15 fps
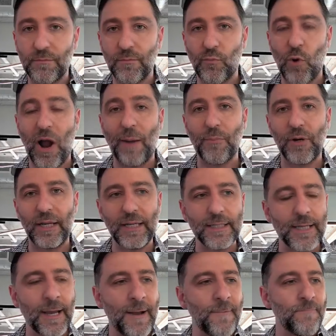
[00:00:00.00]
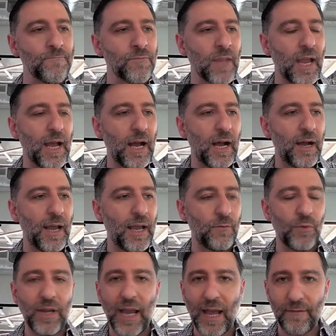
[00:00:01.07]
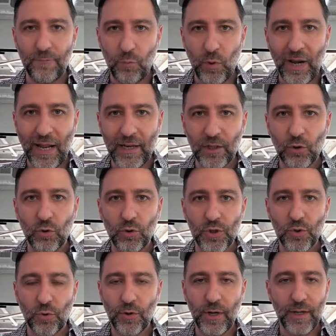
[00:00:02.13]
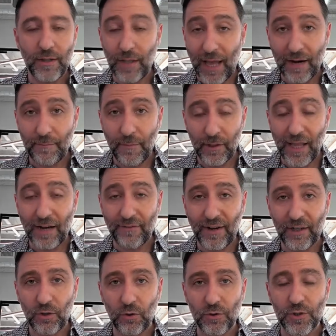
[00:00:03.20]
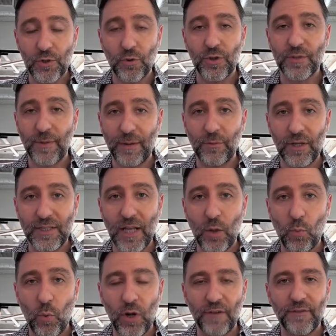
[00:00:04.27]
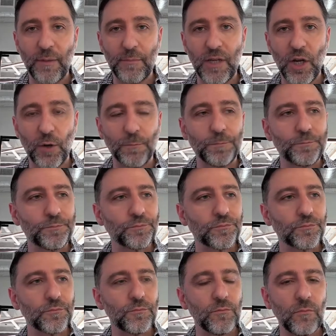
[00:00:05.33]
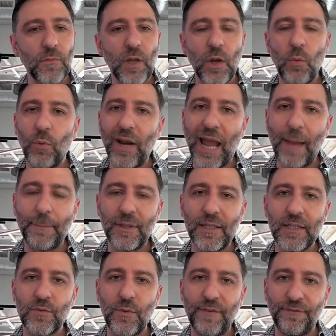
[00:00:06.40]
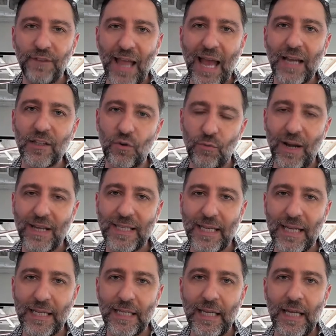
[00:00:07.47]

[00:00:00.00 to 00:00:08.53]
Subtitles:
properties. And we had one anecdotal story, a lot of anecdotal stories, but I'm going to tell one of them here. What happened is we flagged a resident